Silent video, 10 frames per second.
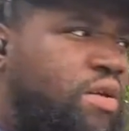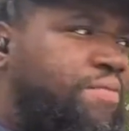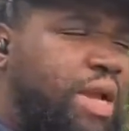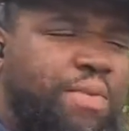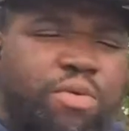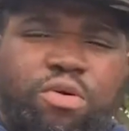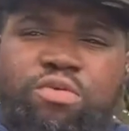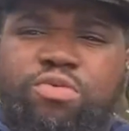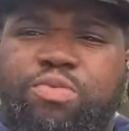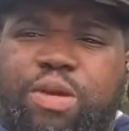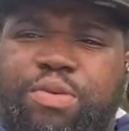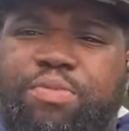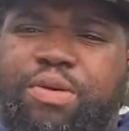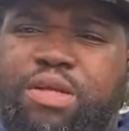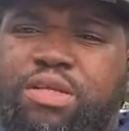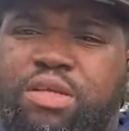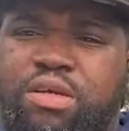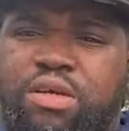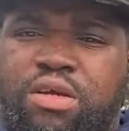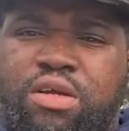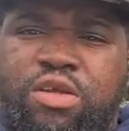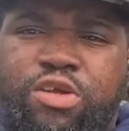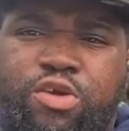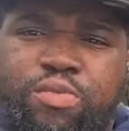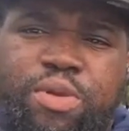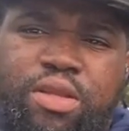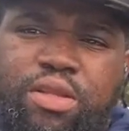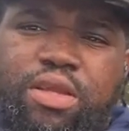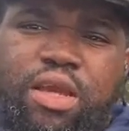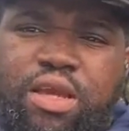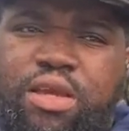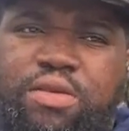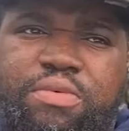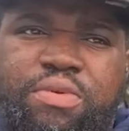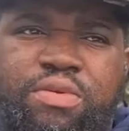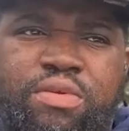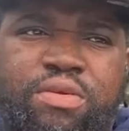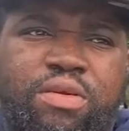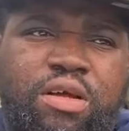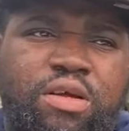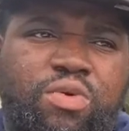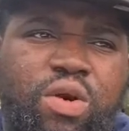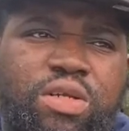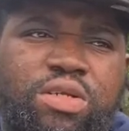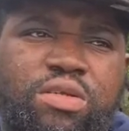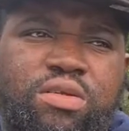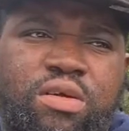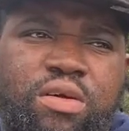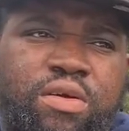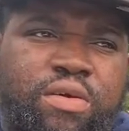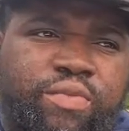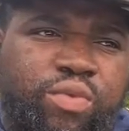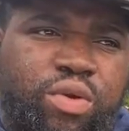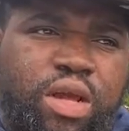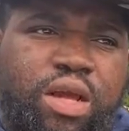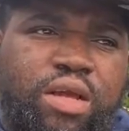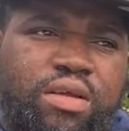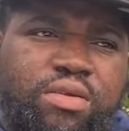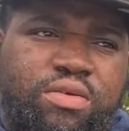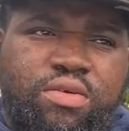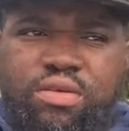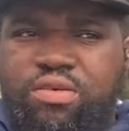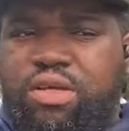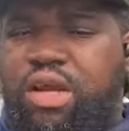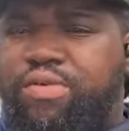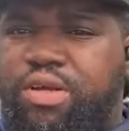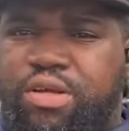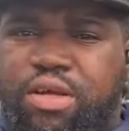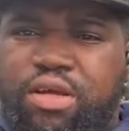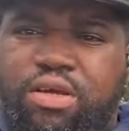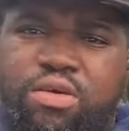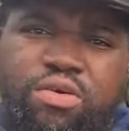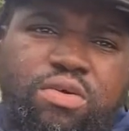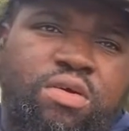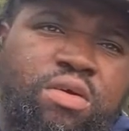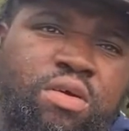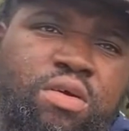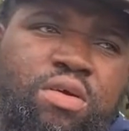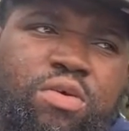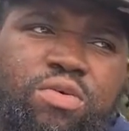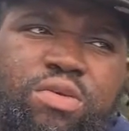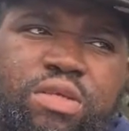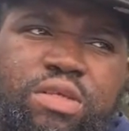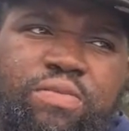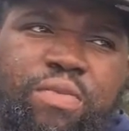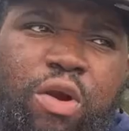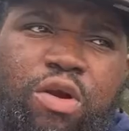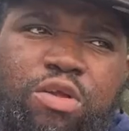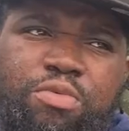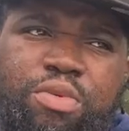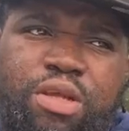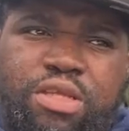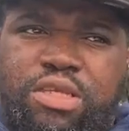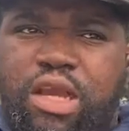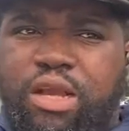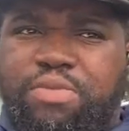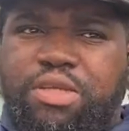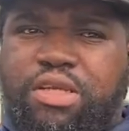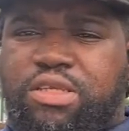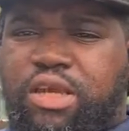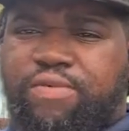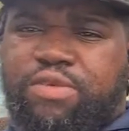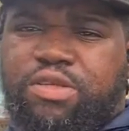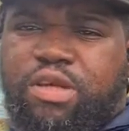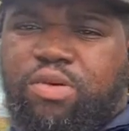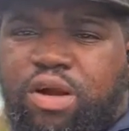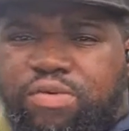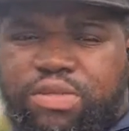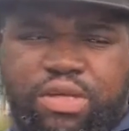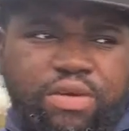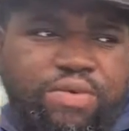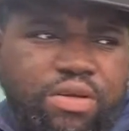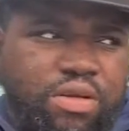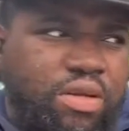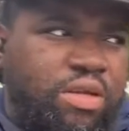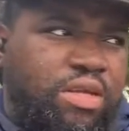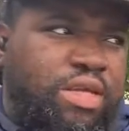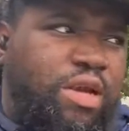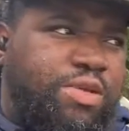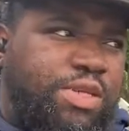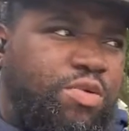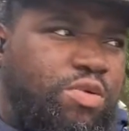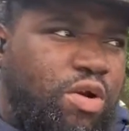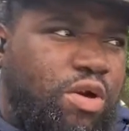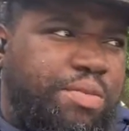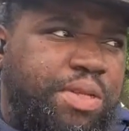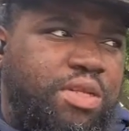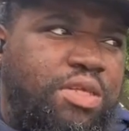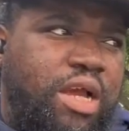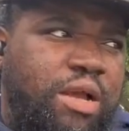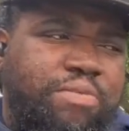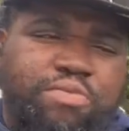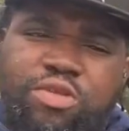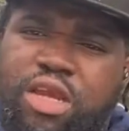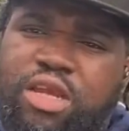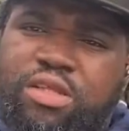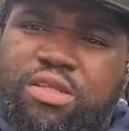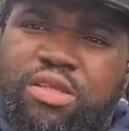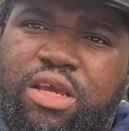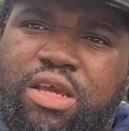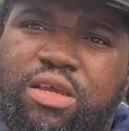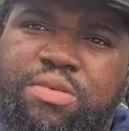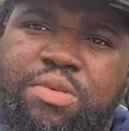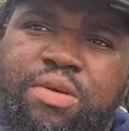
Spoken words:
Pat Mahomes, maybe the best QB in the game, unquestioned. You got Tyreek Hill, who's arguably a top 10, top 15 wide receiver. Kelce, who's arguably the top tight end in the game.